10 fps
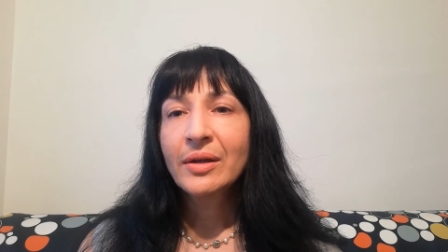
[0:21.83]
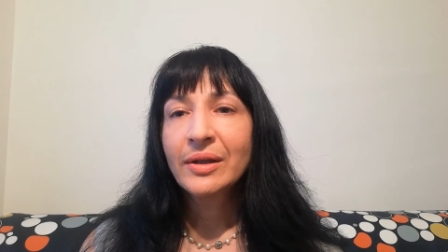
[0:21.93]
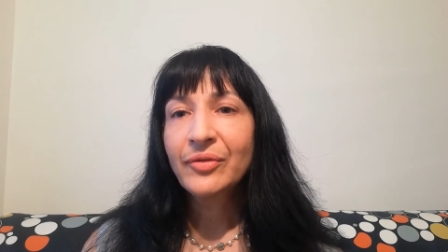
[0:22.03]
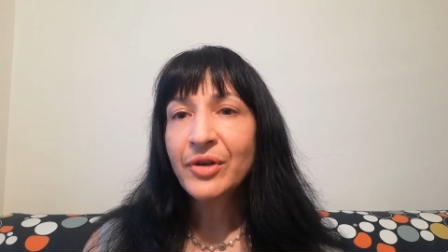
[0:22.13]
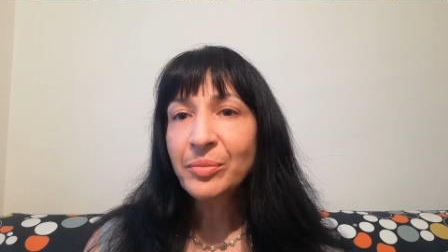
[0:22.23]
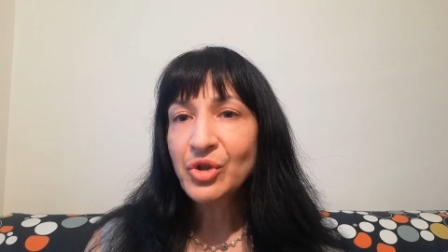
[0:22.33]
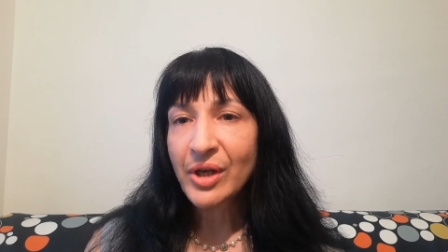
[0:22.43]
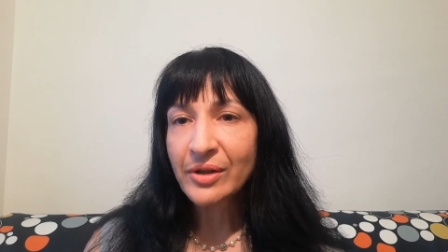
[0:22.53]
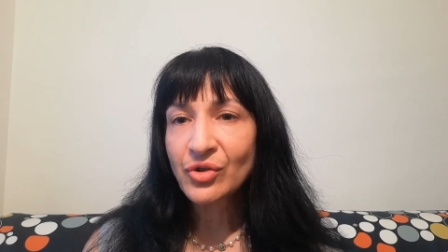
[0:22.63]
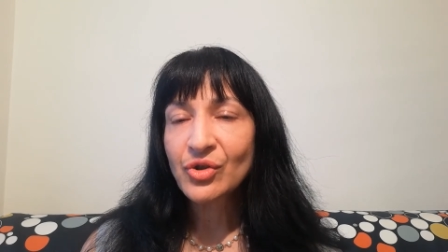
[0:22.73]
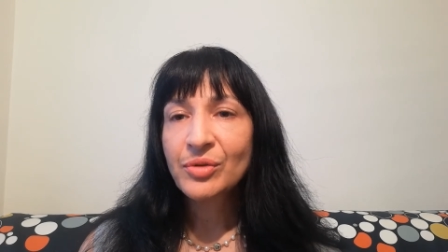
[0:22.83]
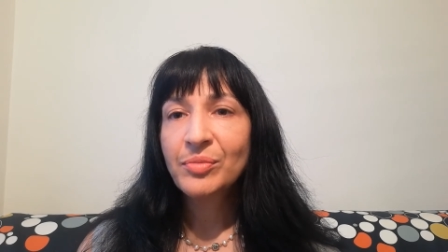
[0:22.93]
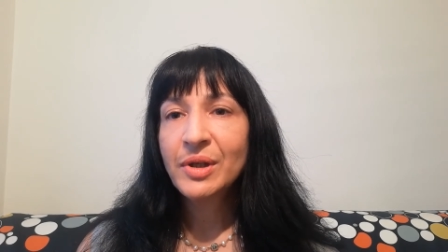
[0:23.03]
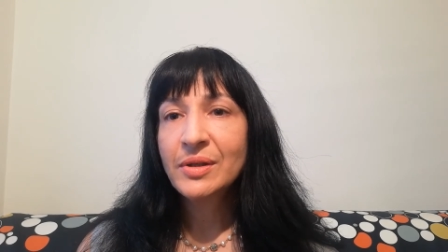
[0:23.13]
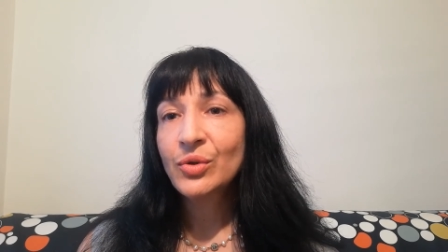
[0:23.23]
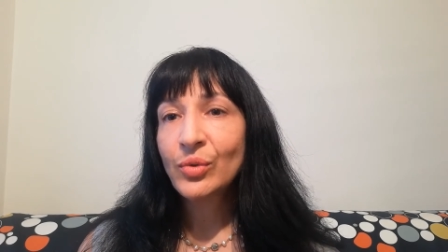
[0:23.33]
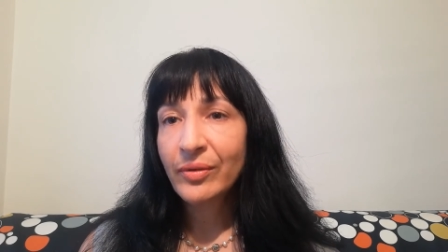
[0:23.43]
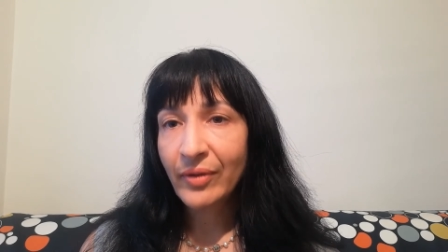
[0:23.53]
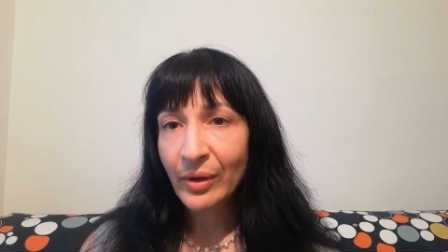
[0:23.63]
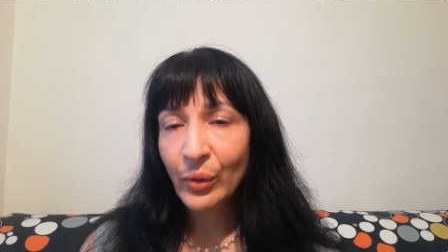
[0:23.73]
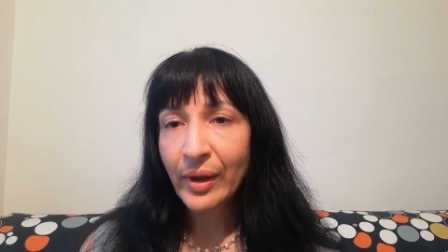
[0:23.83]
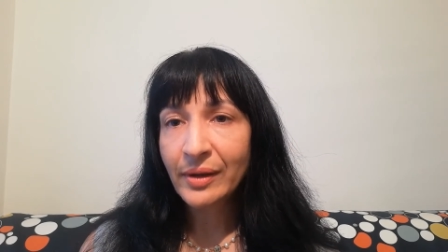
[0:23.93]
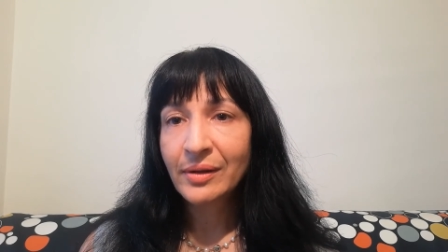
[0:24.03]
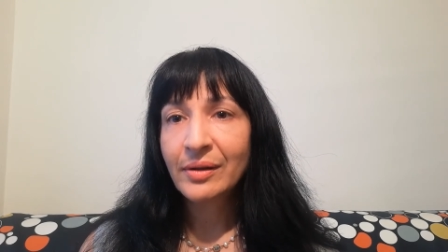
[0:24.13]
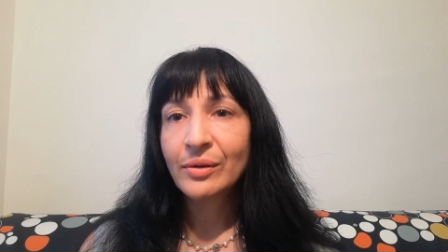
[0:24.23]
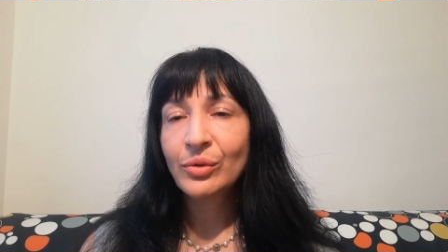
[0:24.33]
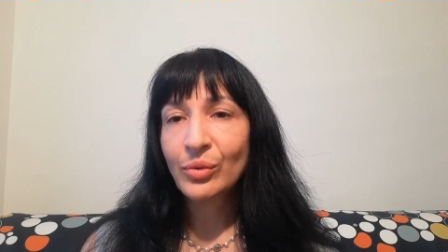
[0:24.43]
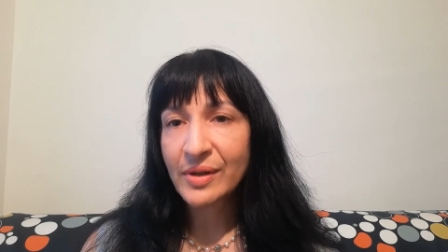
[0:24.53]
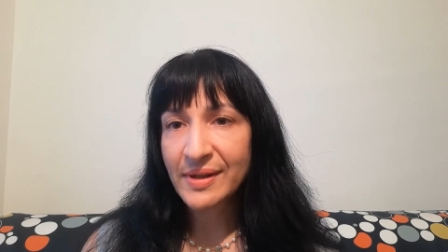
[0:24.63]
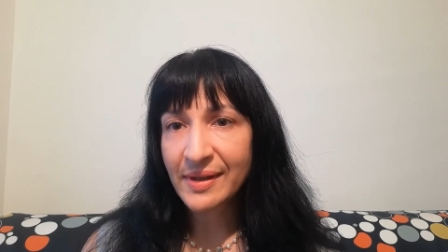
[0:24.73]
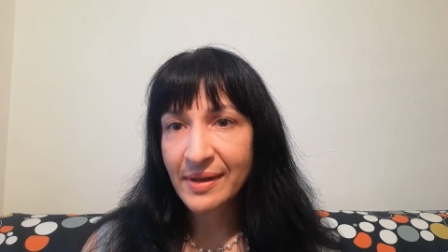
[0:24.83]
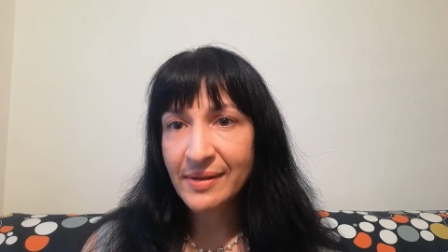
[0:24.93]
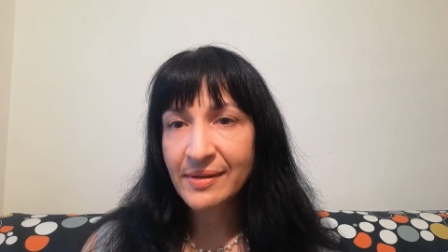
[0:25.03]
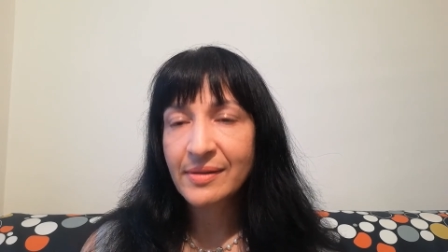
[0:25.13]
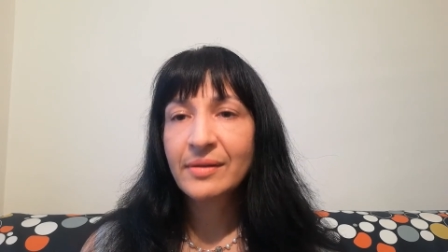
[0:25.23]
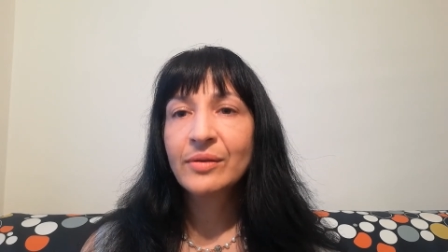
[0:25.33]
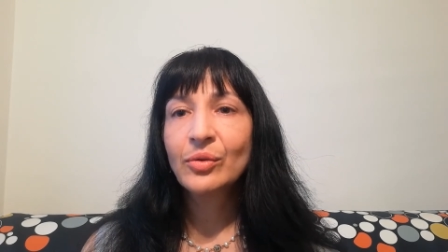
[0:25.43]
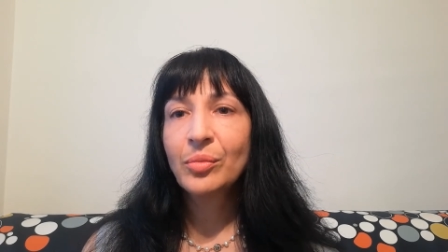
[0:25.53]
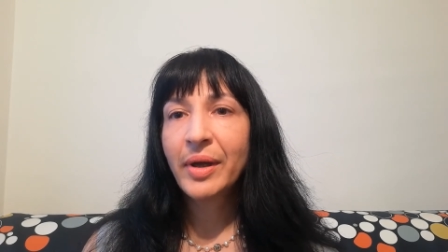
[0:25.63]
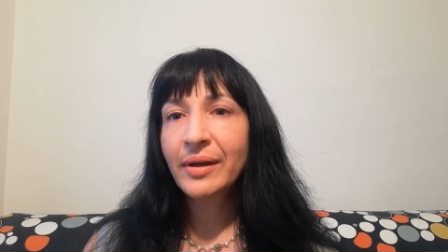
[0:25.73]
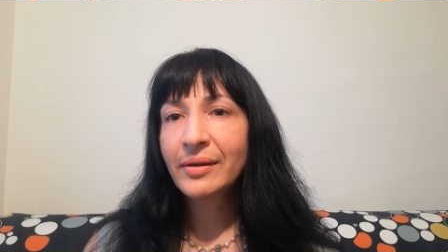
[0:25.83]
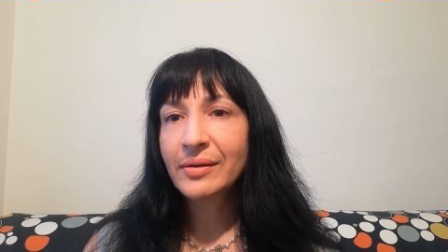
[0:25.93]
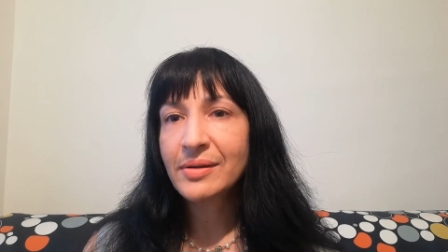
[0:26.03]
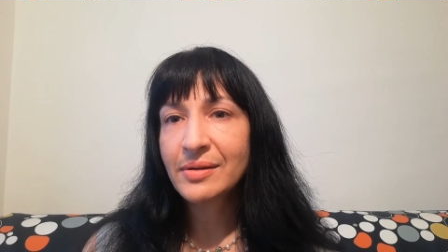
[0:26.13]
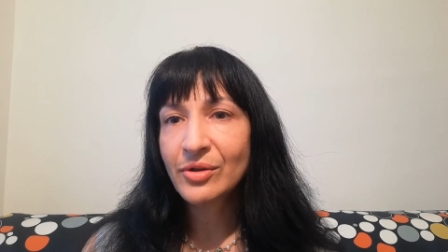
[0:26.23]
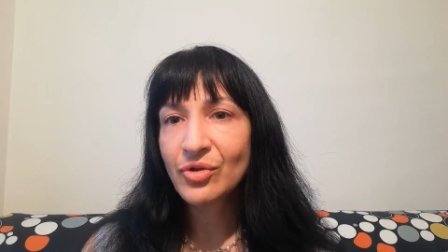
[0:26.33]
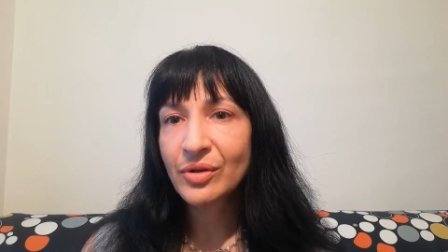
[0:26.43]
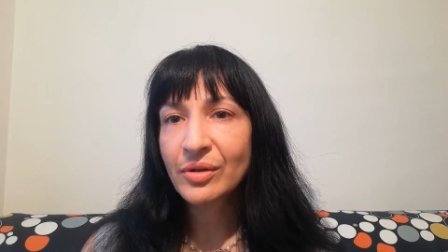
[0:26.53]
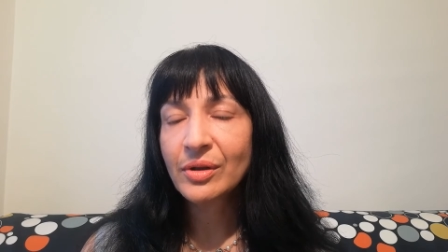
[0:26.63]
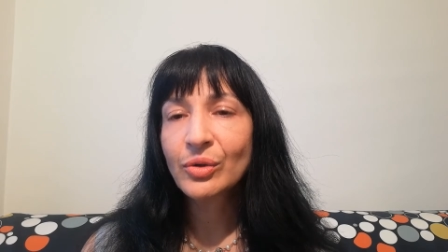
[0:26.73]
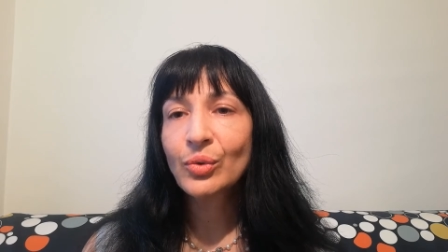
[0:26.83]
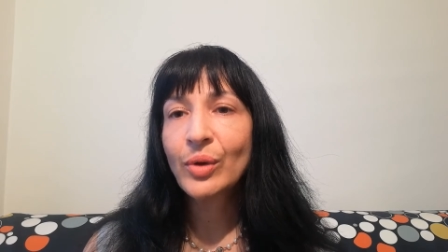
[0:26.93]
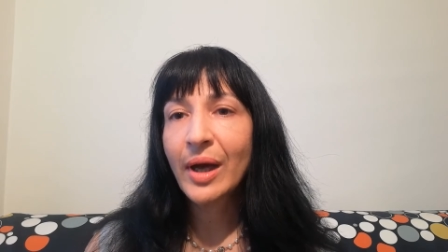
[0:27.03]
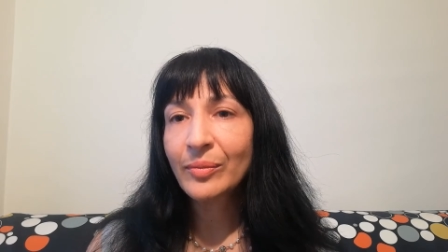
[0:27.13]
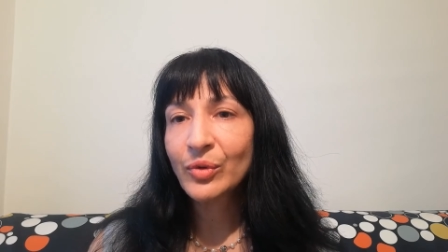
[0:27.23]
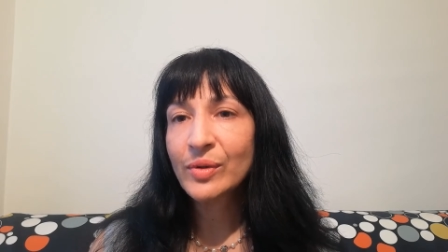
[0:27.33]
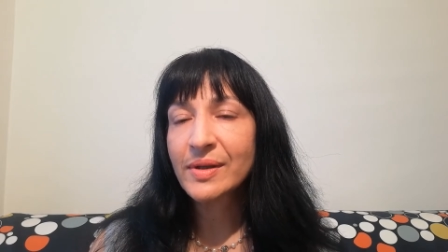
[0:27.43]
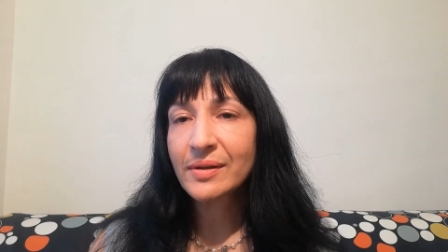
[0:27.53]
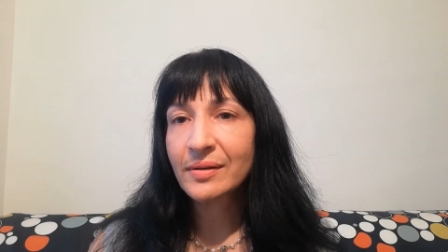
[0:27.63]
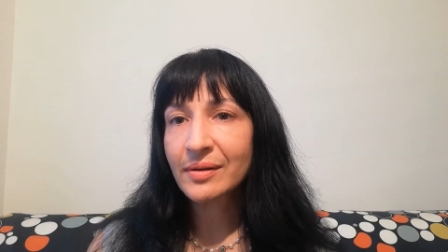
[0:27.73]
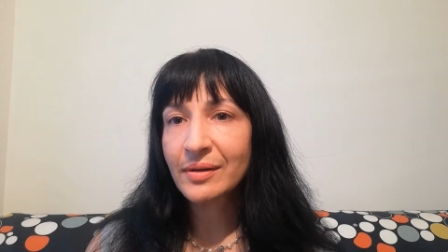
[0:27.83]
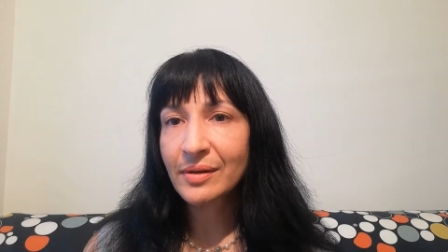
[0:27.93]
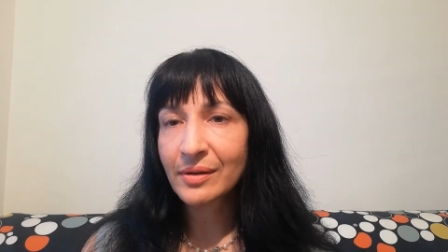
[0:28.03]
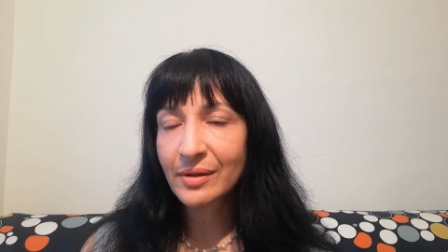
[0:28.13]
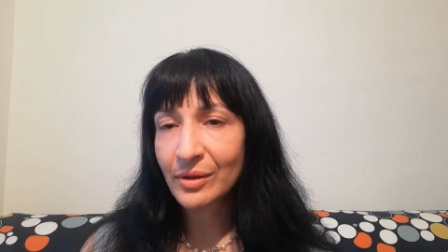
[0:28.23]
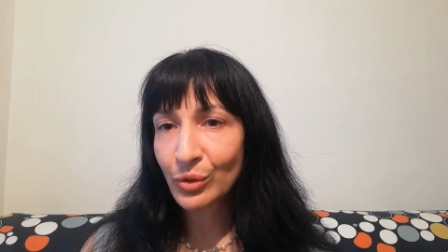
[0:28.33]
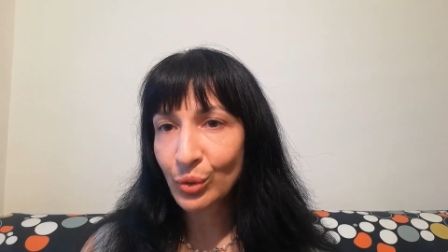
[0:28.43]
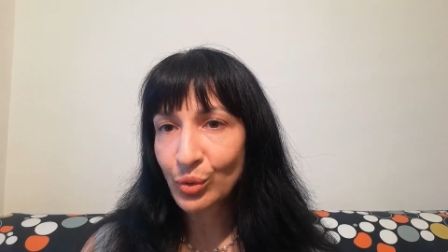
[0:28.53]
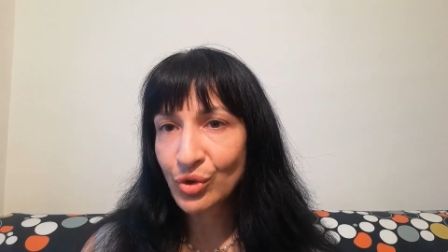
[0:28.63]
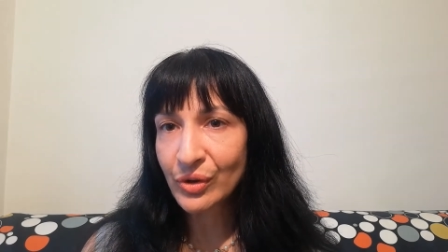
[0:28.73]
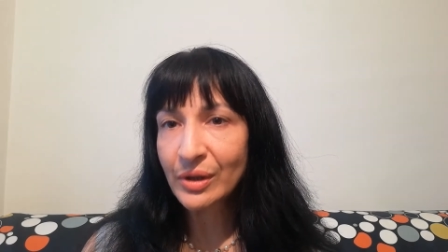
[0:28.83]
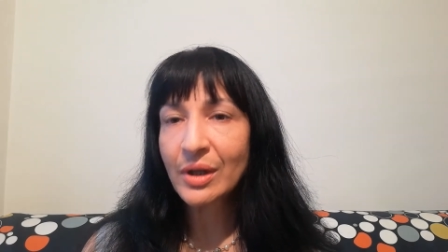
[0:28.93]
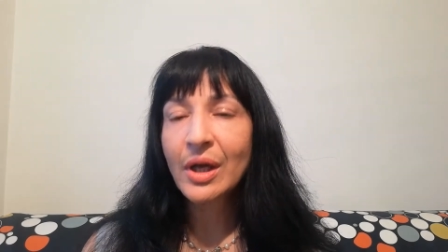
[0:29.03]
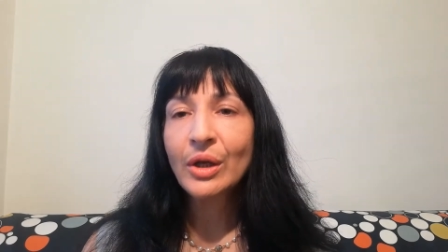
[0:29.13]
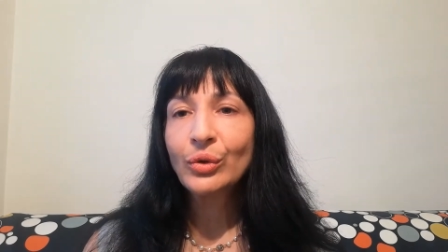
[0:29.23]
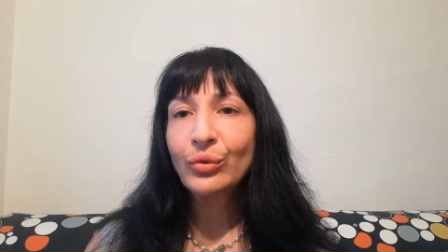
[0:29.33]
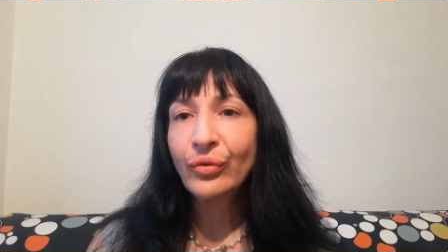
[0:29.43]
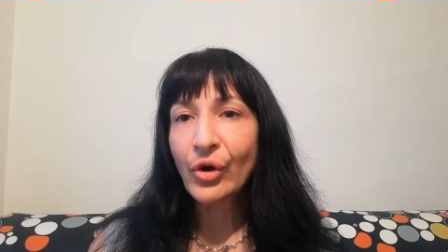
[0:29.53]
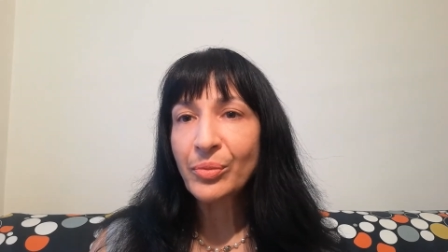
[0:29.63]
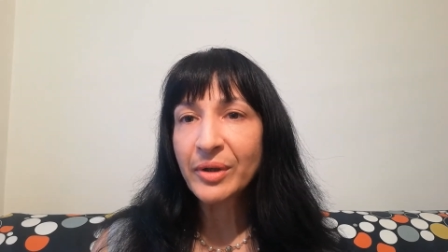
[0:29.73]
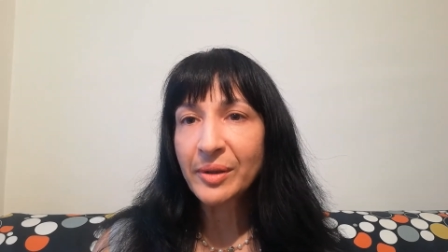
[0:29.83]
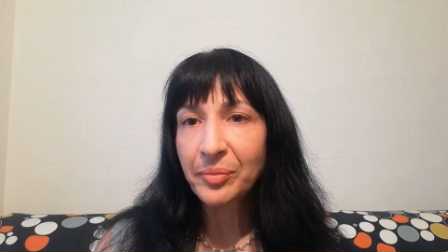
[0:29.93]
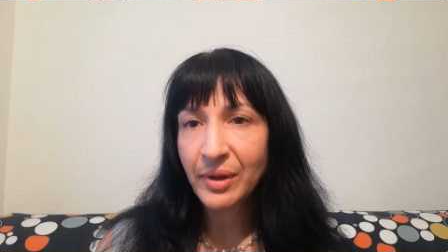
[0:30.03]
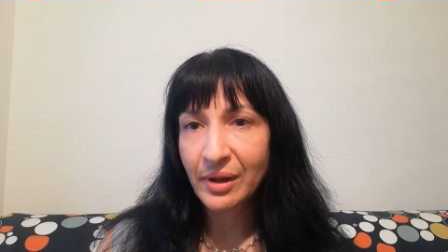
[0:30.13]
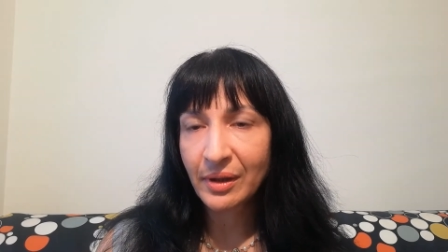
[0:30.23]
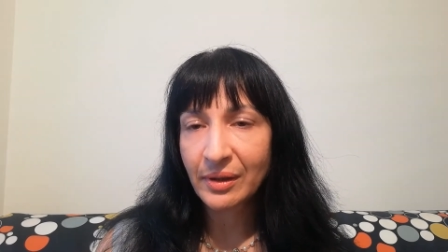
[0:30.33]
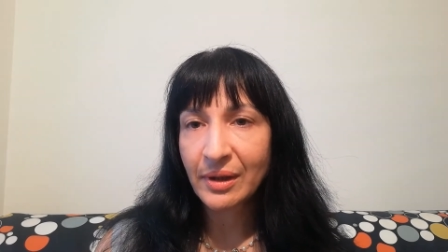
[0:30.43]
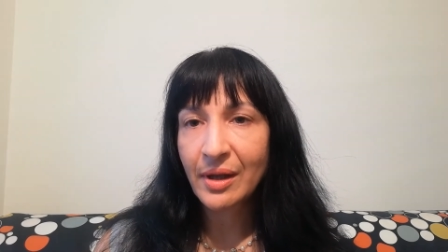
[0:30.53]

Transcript: The word judge means to evaluate, to assess, to make a decision, to come to a certain conclusion, to form an opinion.